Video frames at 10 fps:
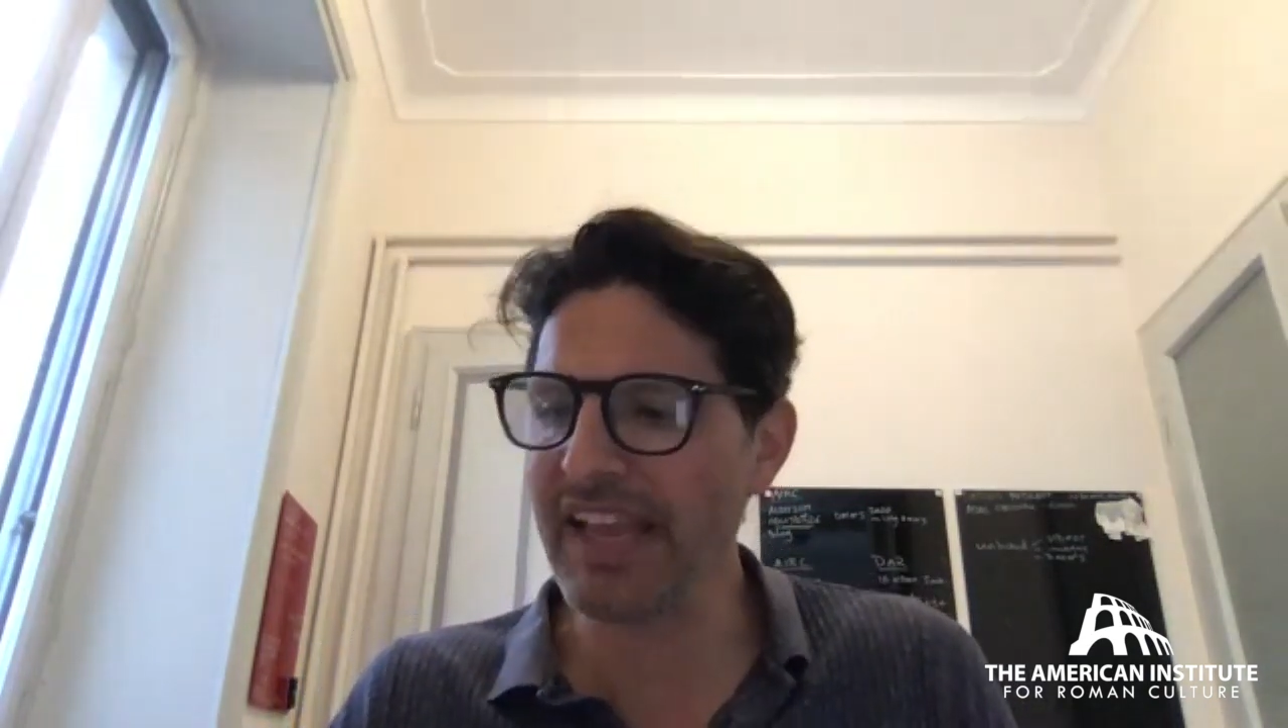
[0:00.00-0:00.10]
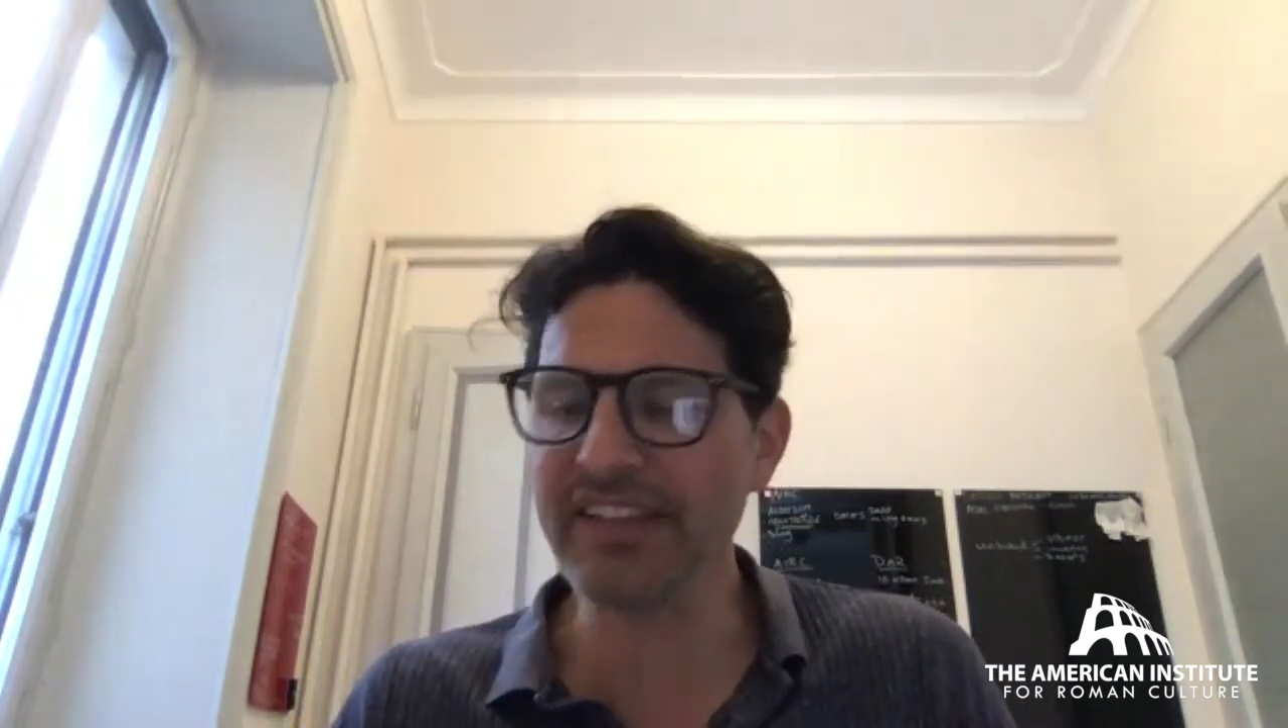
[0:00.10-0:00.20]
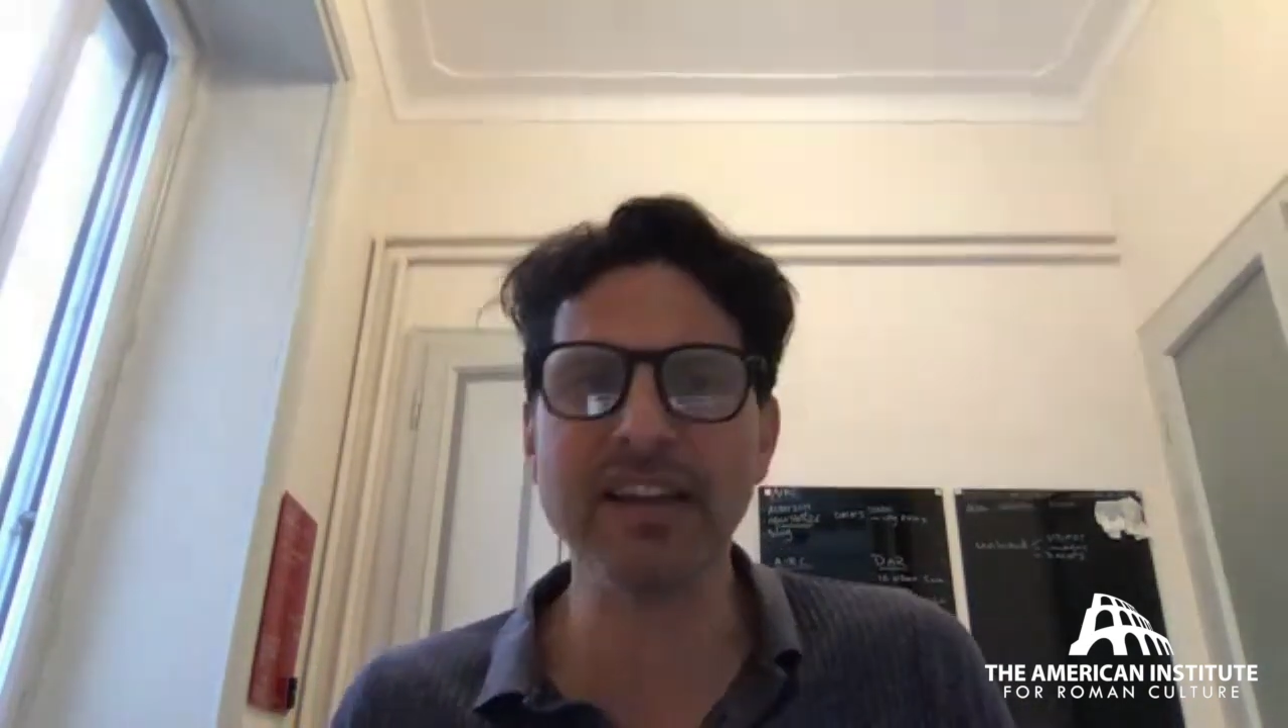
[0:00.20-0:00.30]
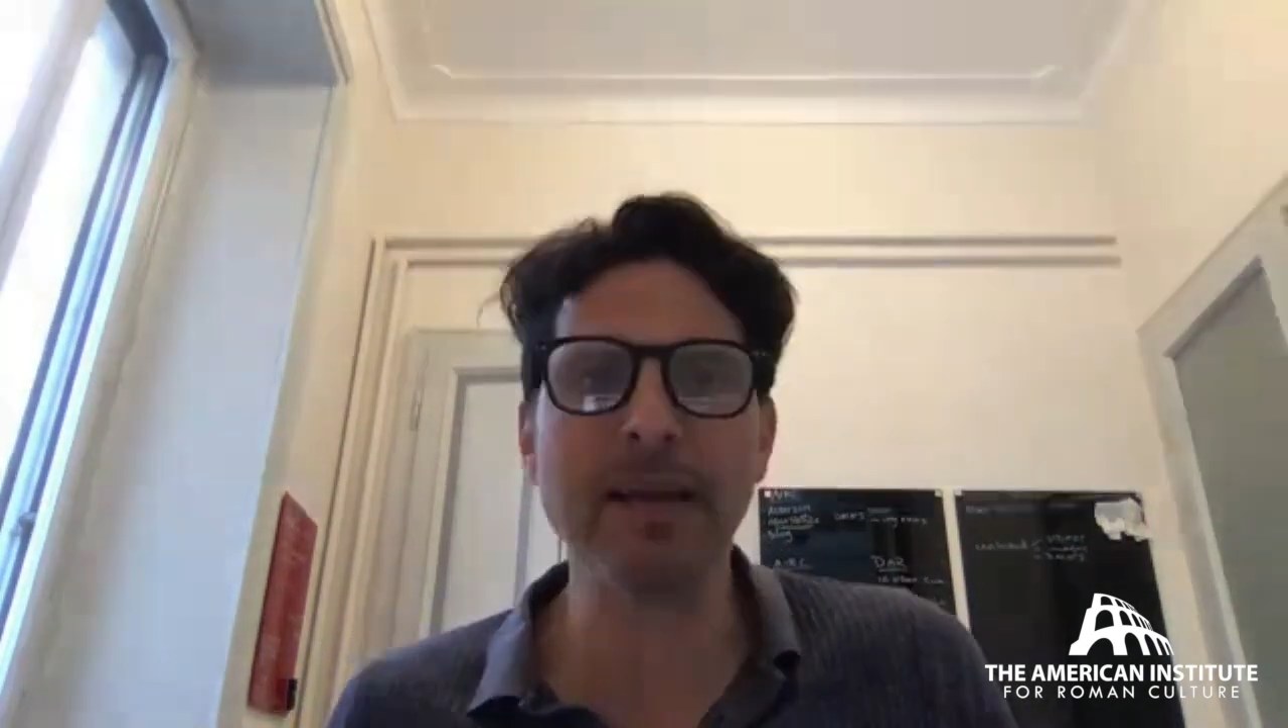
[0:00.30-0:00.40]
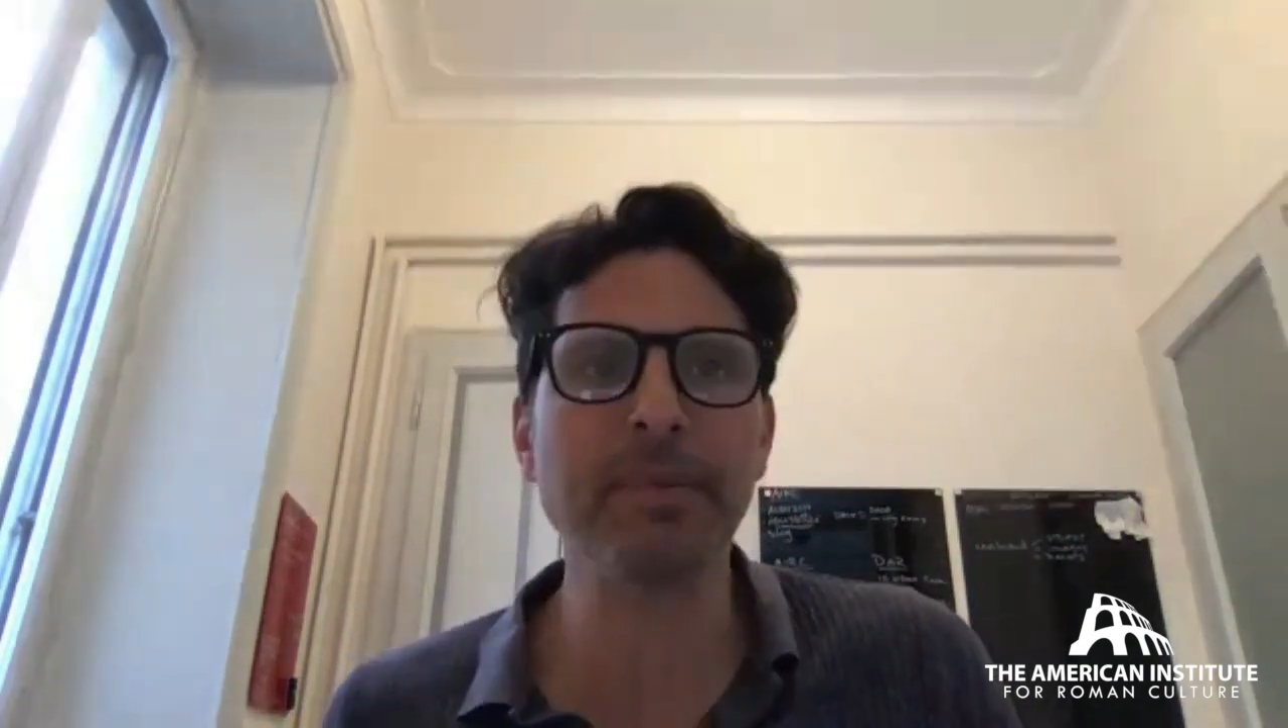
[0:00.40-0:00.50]
the
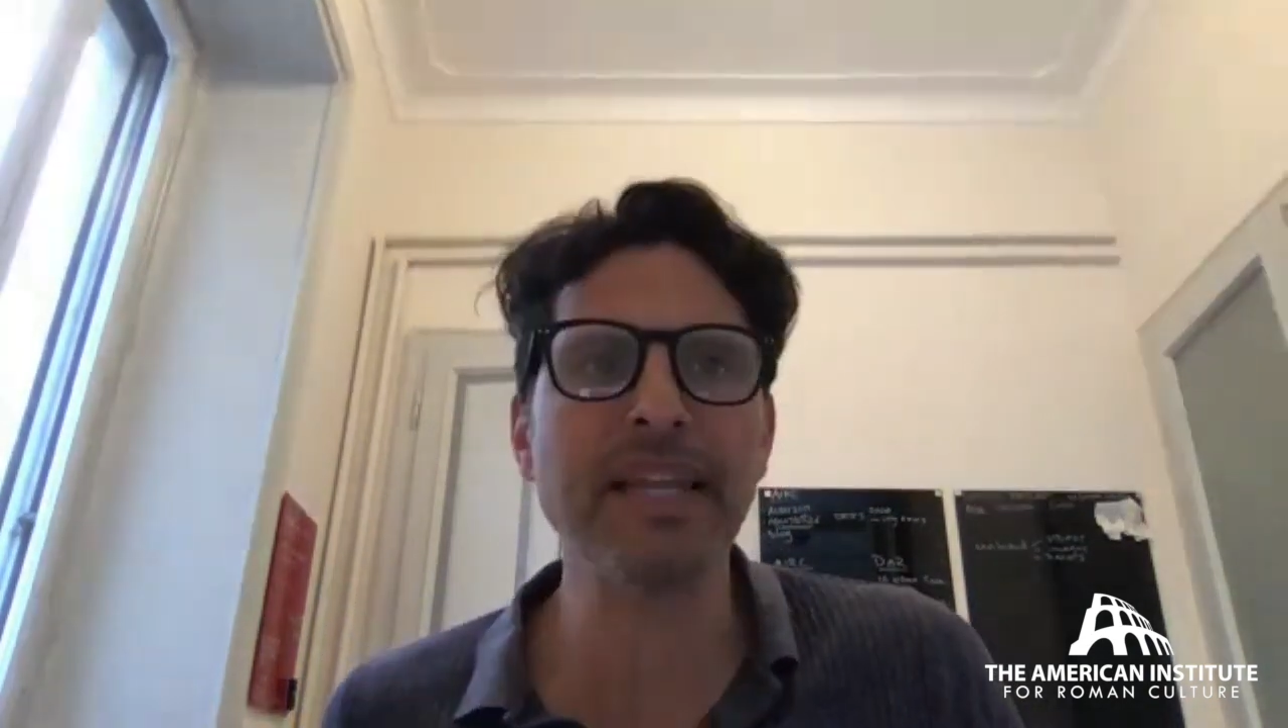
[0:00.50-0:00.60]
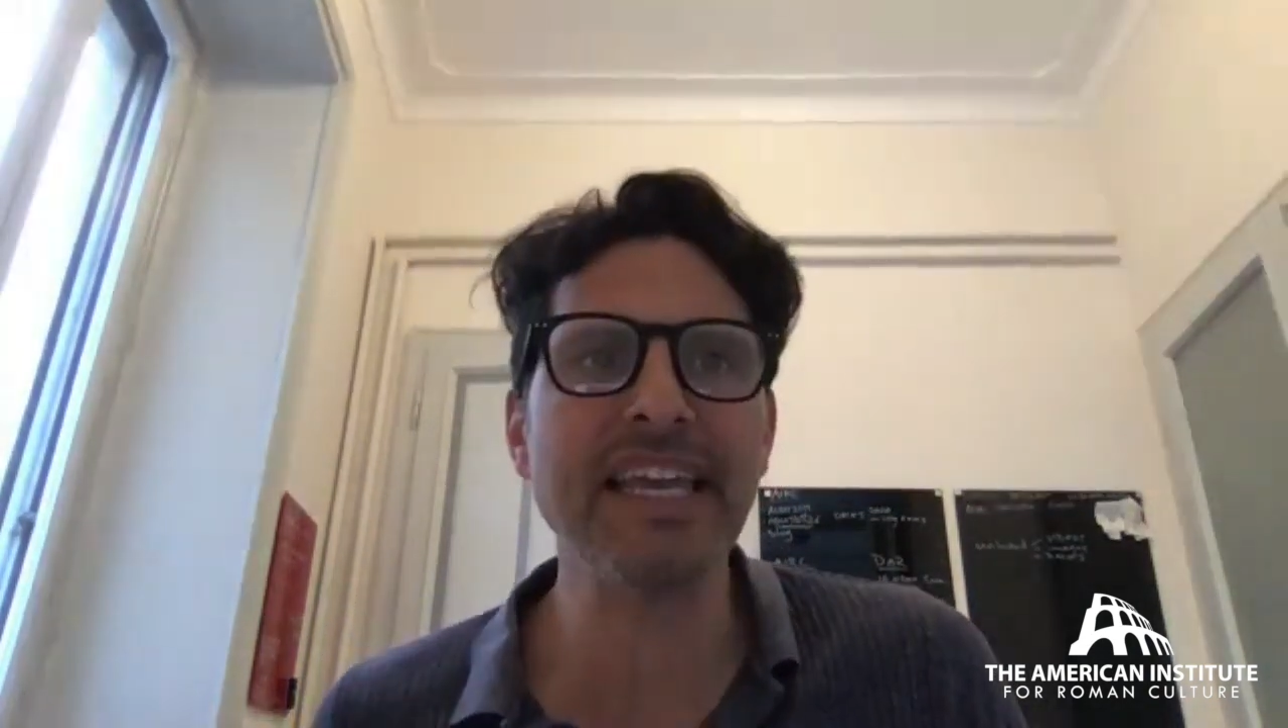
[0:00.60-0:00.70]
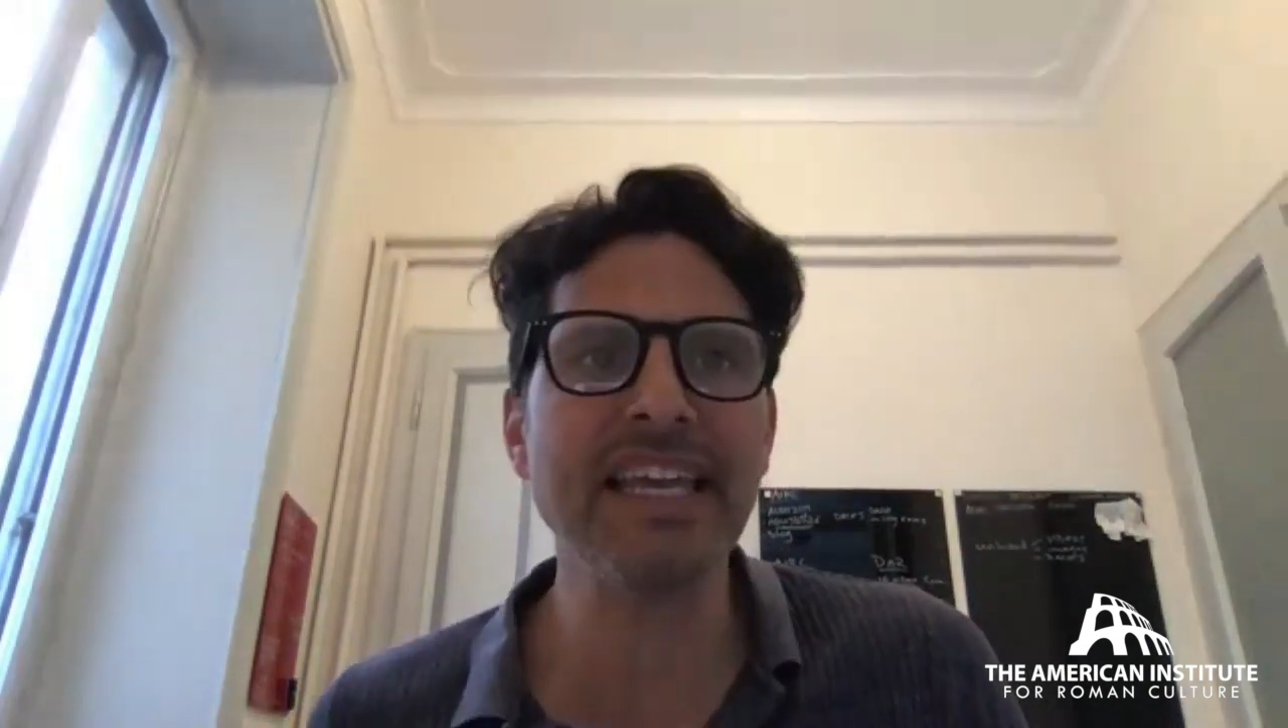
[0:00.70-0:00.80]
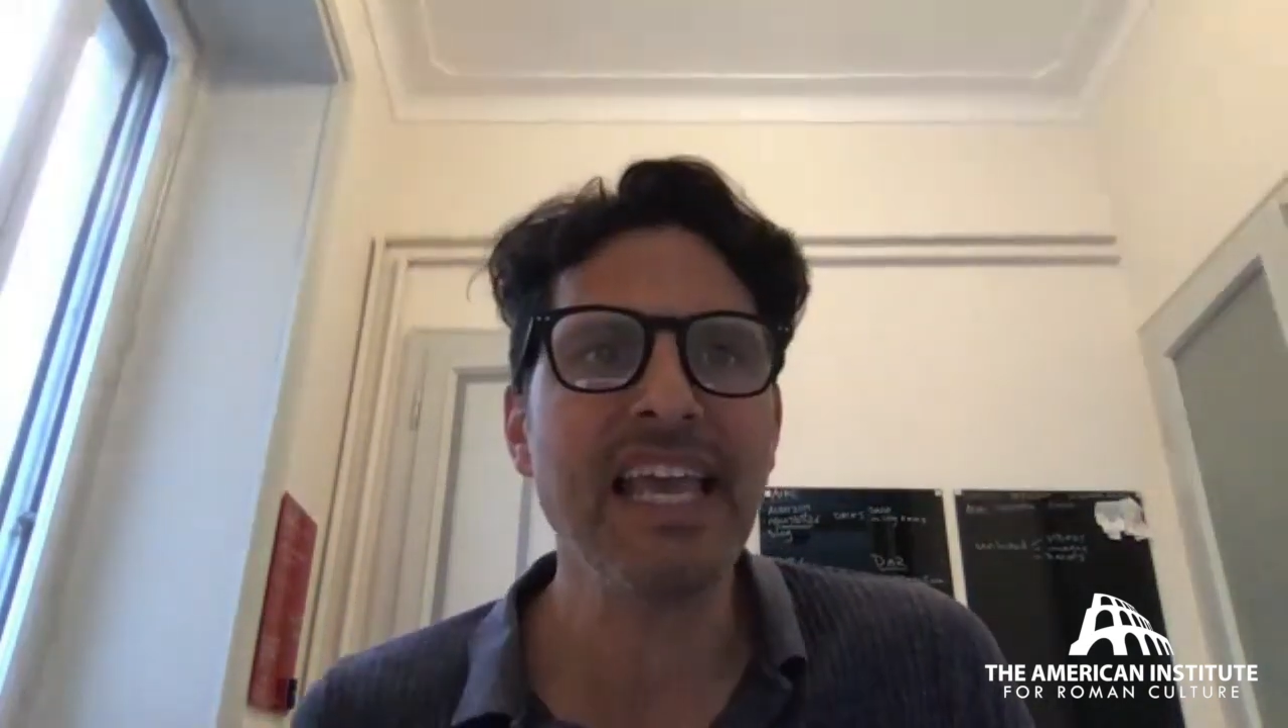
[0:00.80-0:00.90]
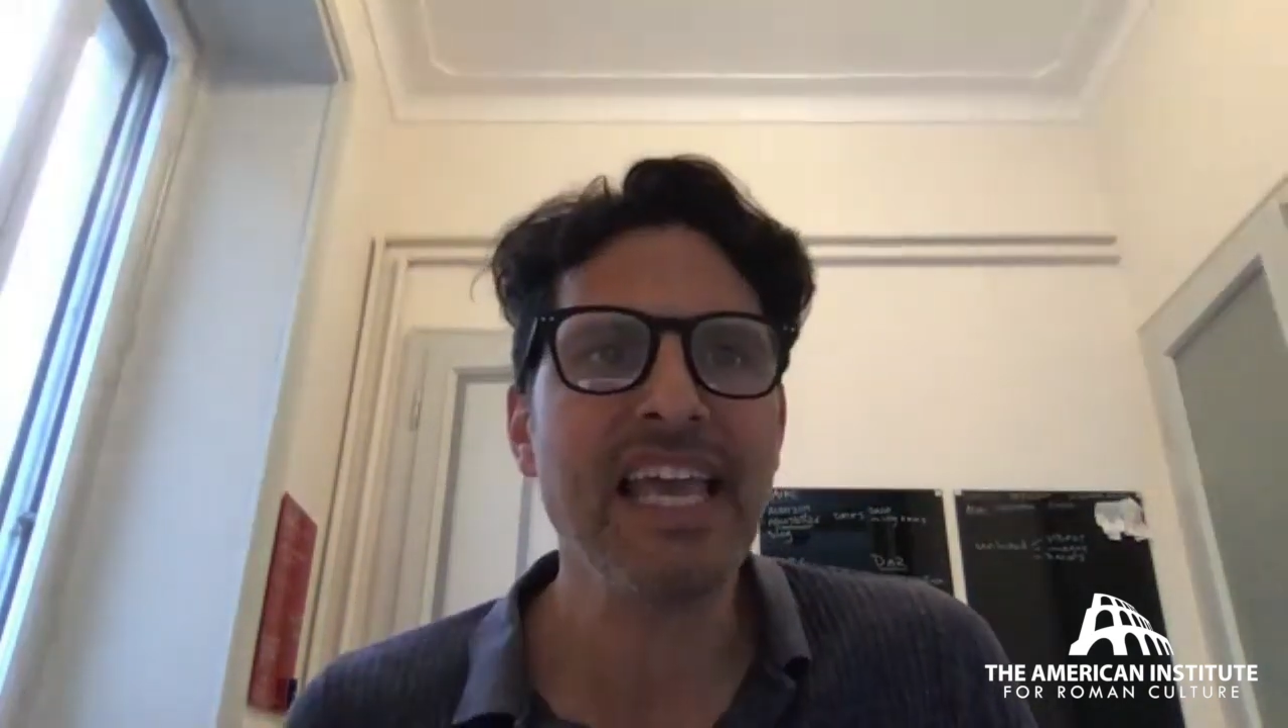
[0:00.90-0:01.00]
Antonine
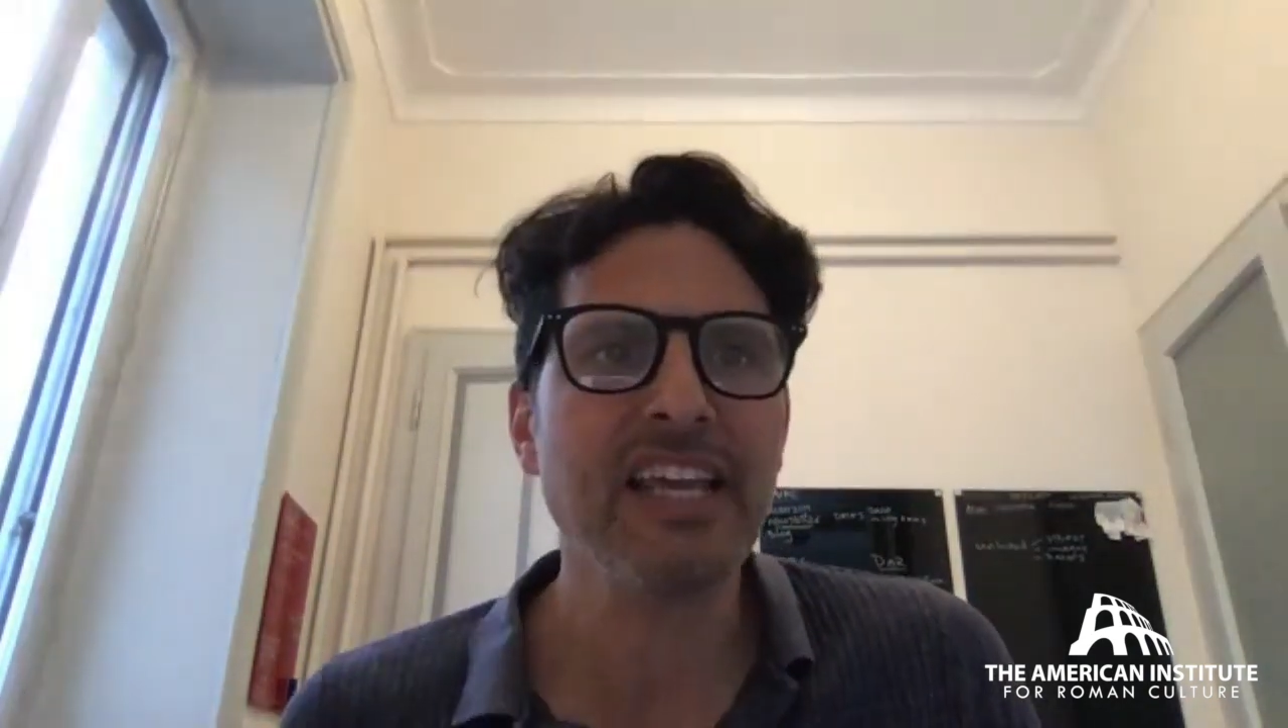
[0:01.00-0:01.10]
Plague?